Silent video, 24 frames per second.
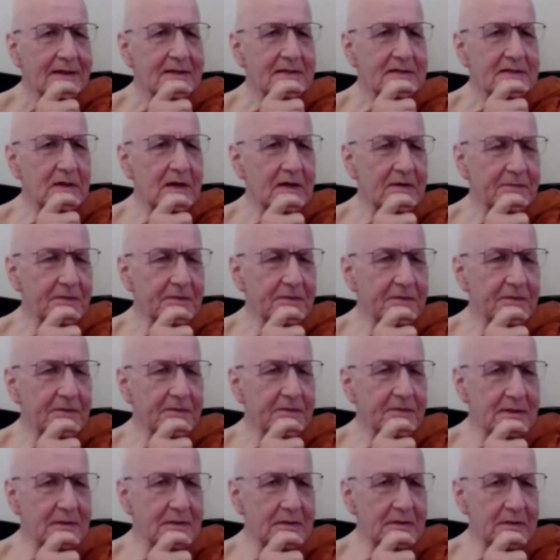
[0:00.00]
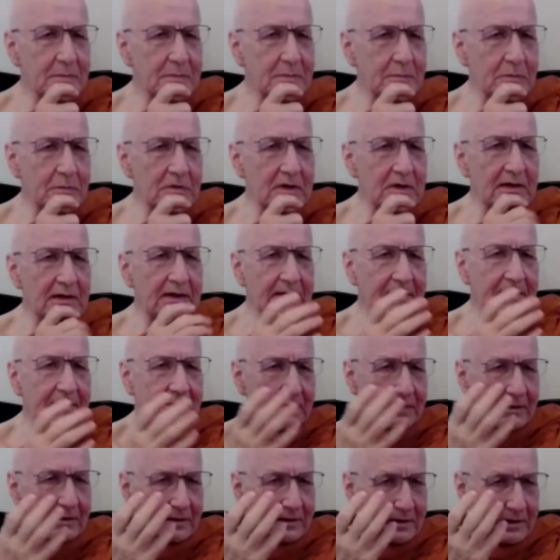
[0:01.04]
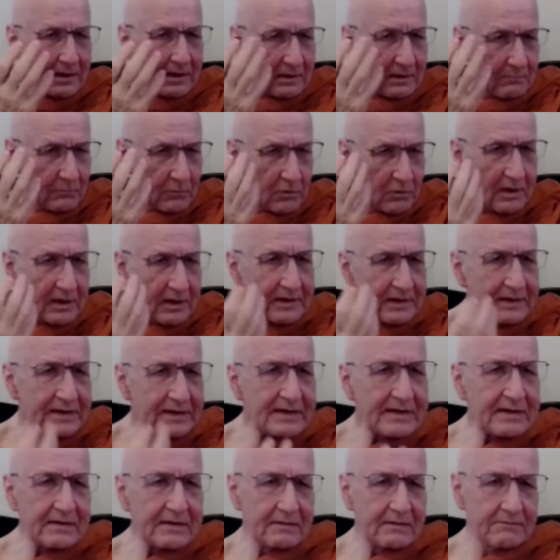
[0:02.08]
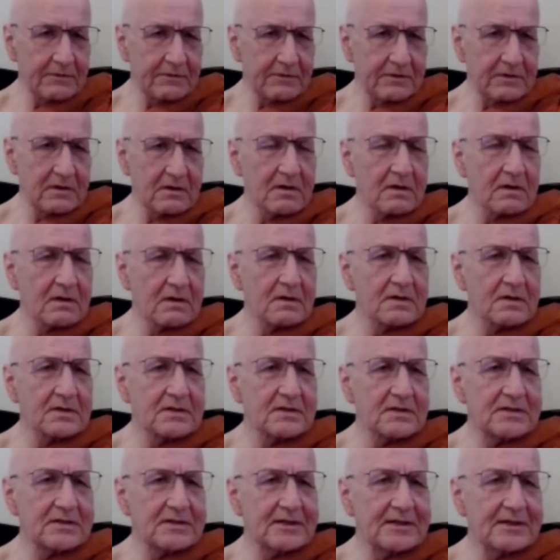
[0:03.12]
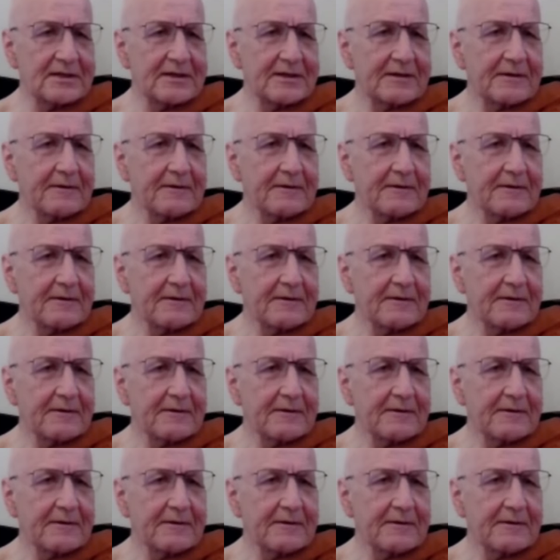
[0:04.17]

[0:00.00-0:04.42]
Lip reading: And so I find that the more I live in the heart,